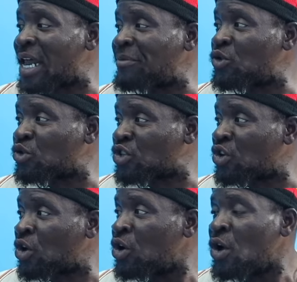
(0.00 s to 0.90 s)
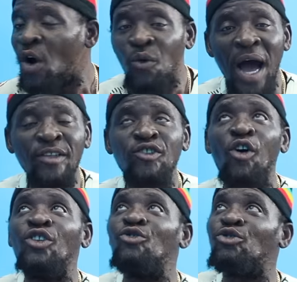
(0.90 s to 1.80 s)
what them used to do? One
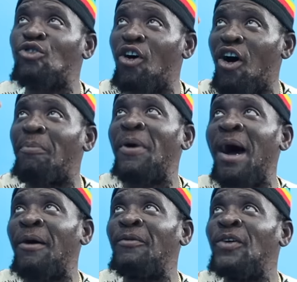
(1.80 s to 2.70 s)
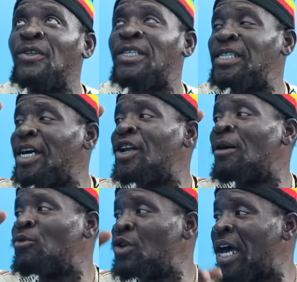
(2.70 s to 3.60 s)
sound used to upper
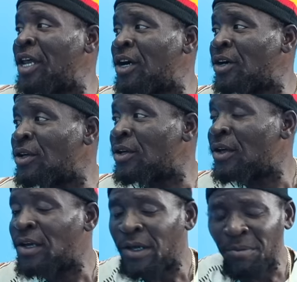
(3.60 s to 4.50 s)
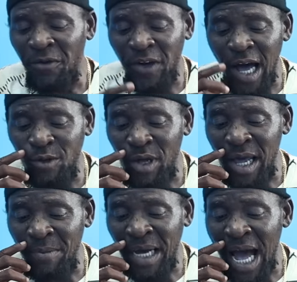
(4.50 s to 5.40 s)
stadium we here now. Me forgot what
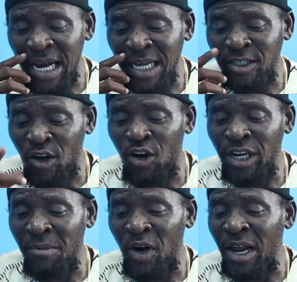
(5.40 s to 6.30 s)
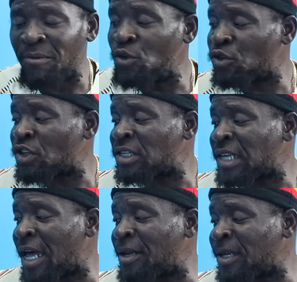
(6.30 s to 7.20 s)
them call a sound, but them used to
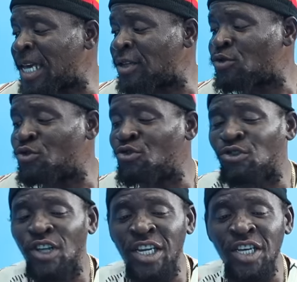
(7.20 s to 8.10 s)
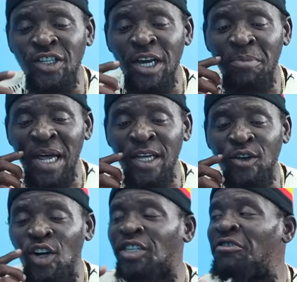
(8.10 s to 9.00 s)
send. Guess who used to DJ by the
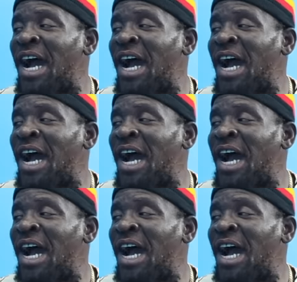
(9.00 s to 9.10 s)
Cutter